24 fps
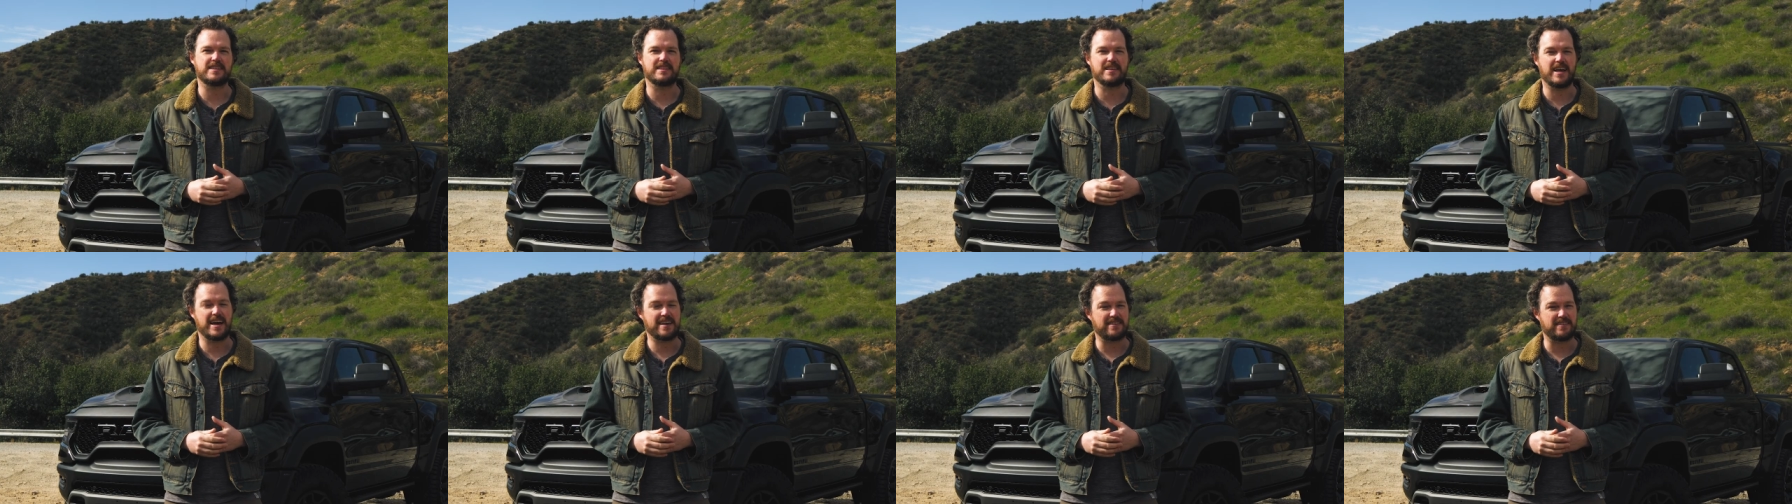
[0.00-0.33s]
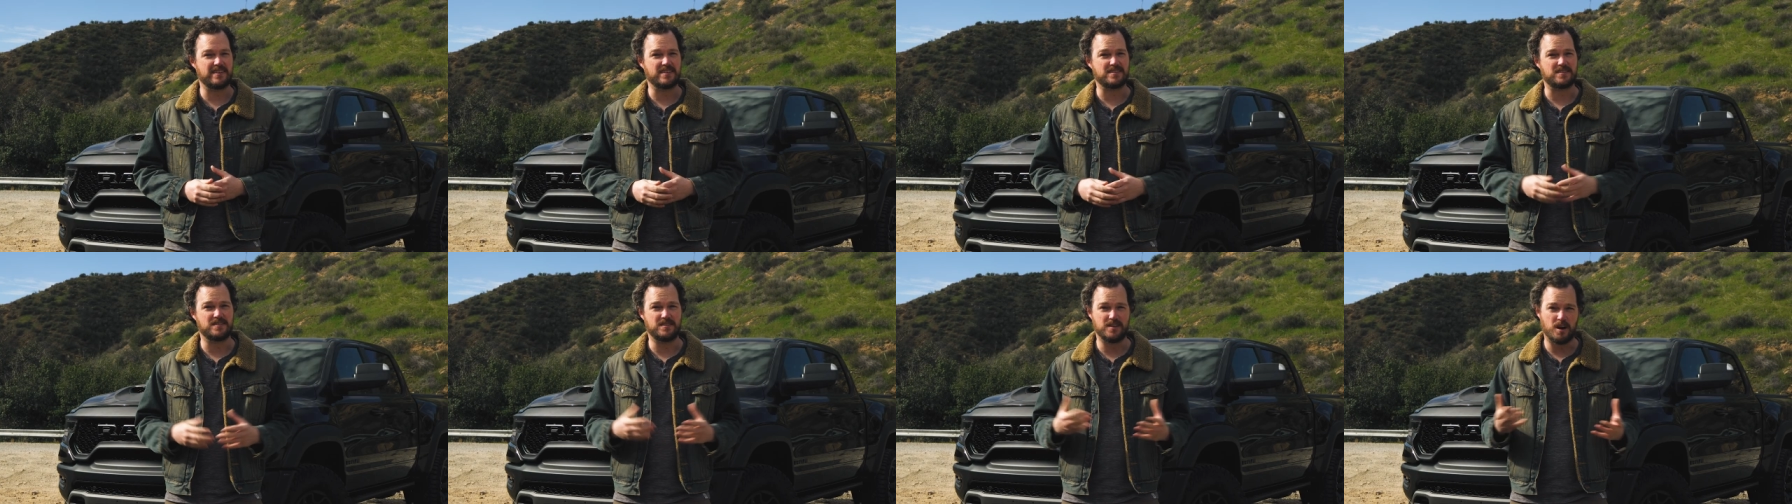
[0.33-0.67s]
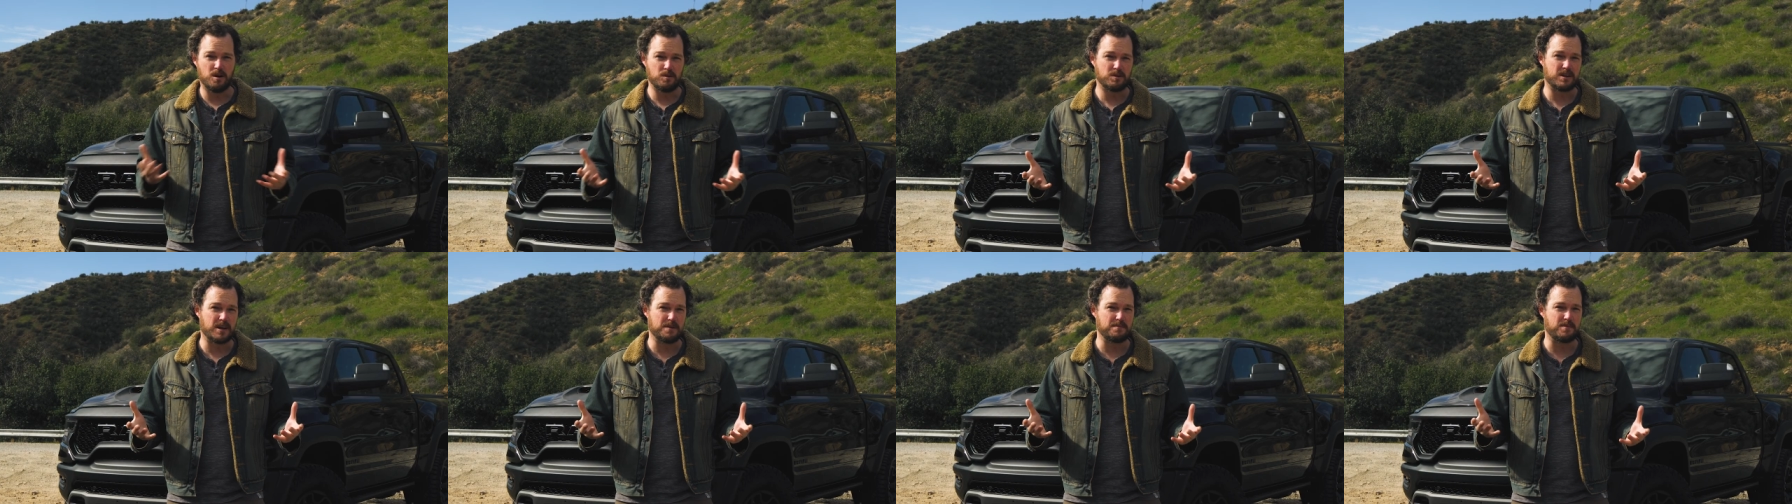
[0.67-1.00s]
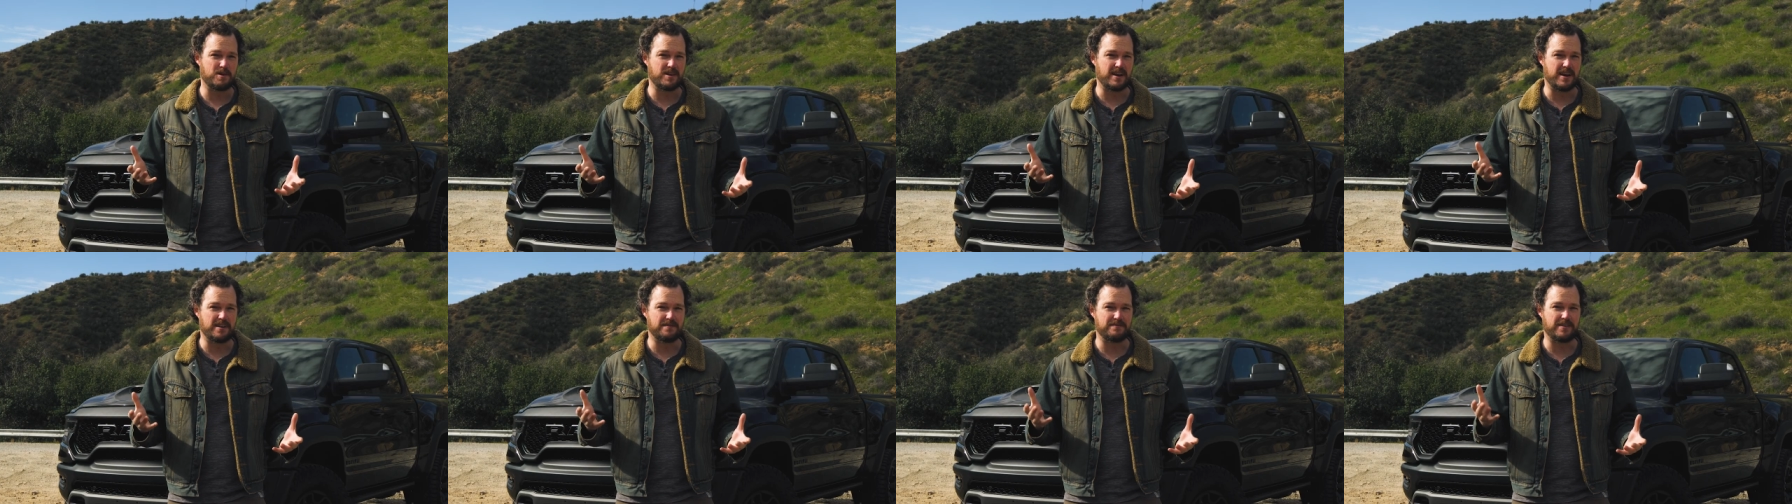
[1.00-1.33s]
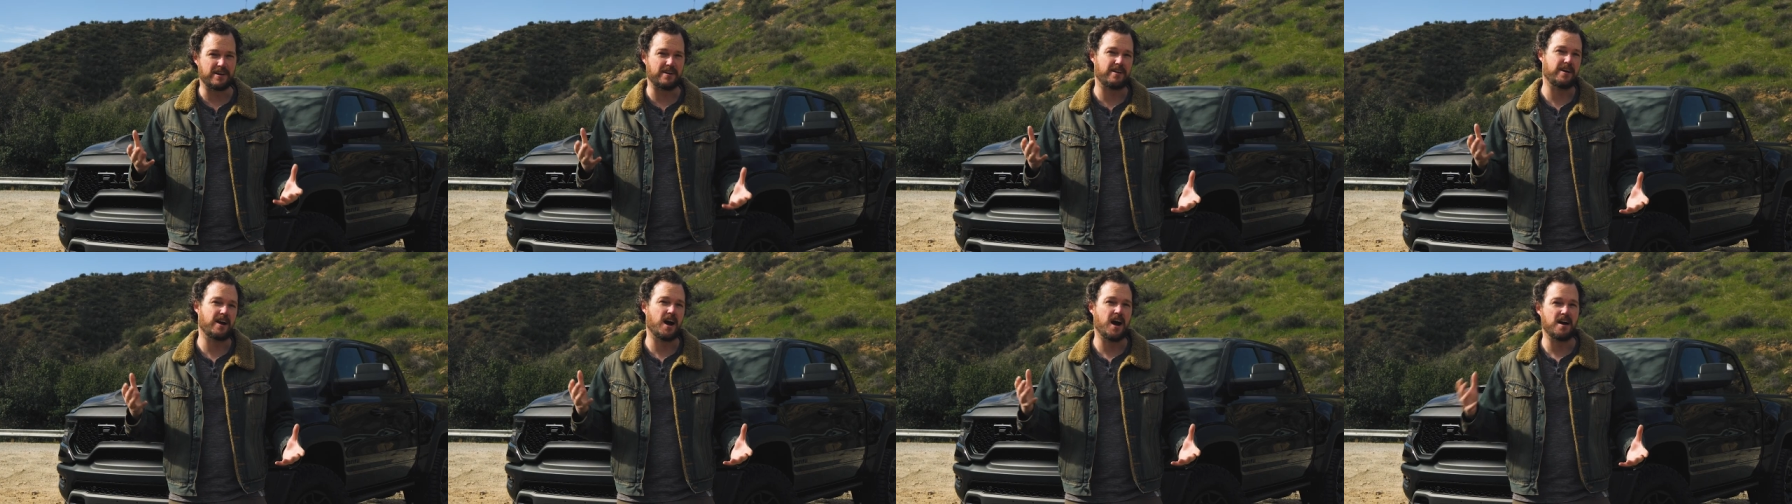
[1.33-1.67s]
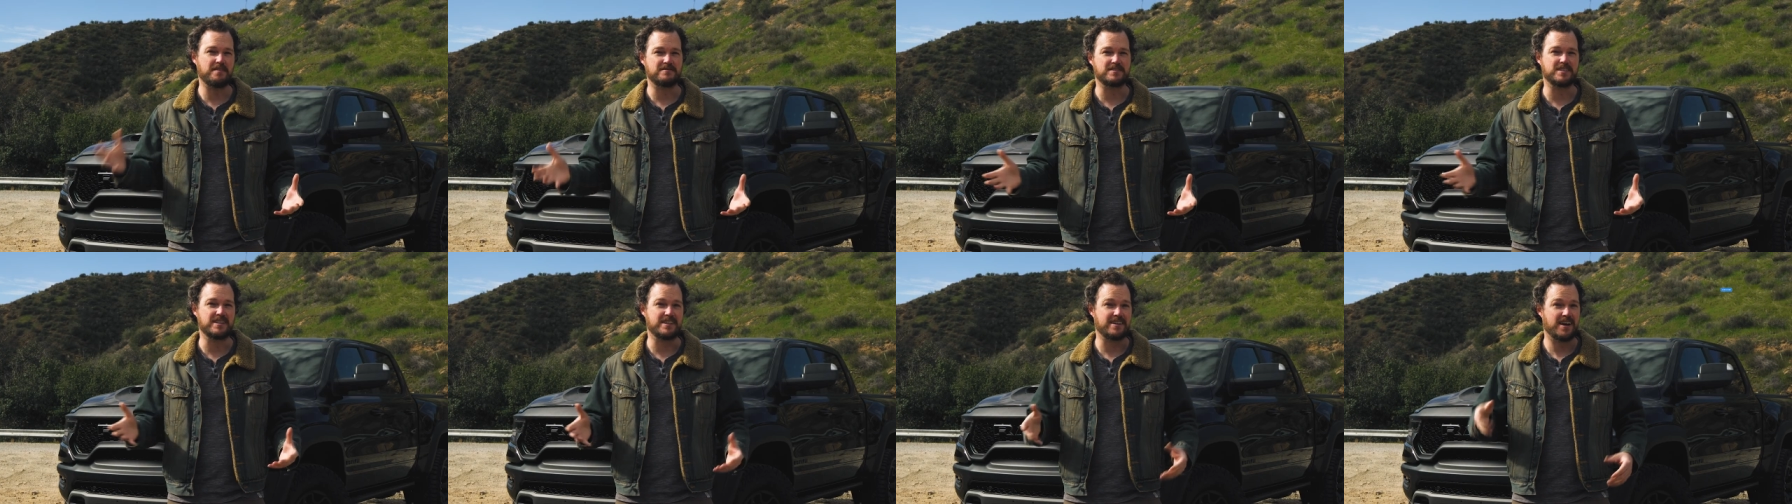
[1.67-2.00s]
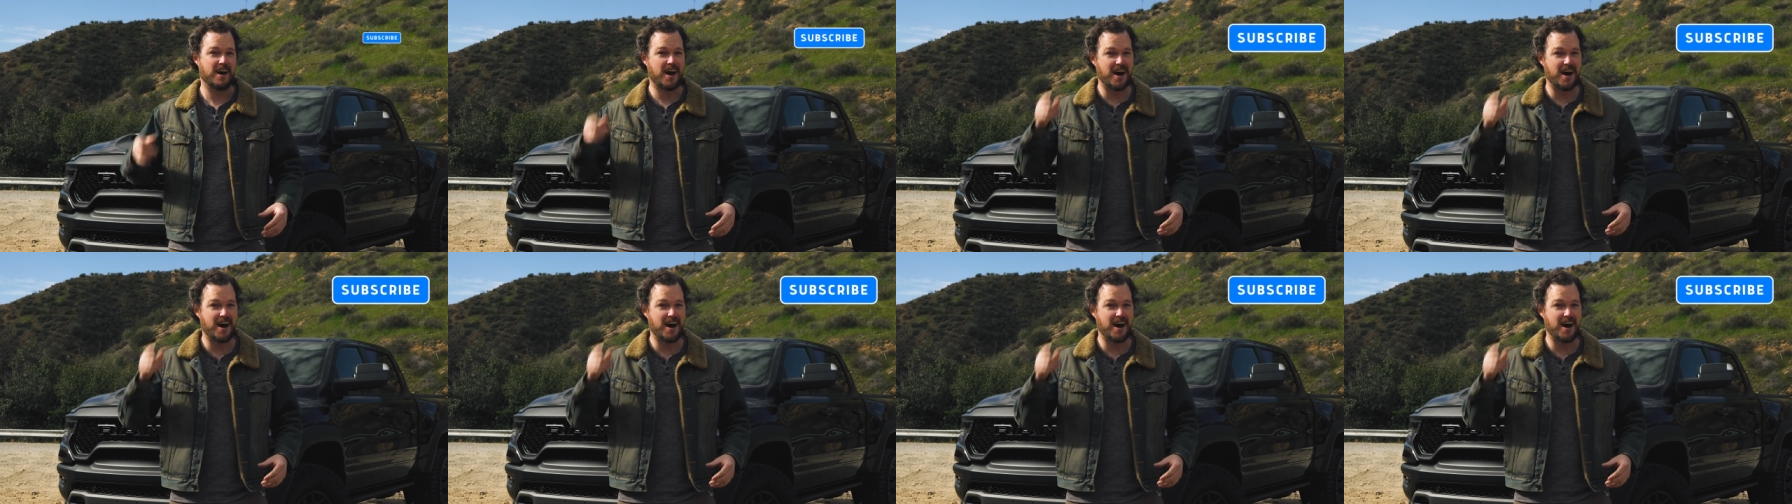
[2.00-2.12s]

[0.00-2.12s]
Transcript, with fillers: like this don't come around very often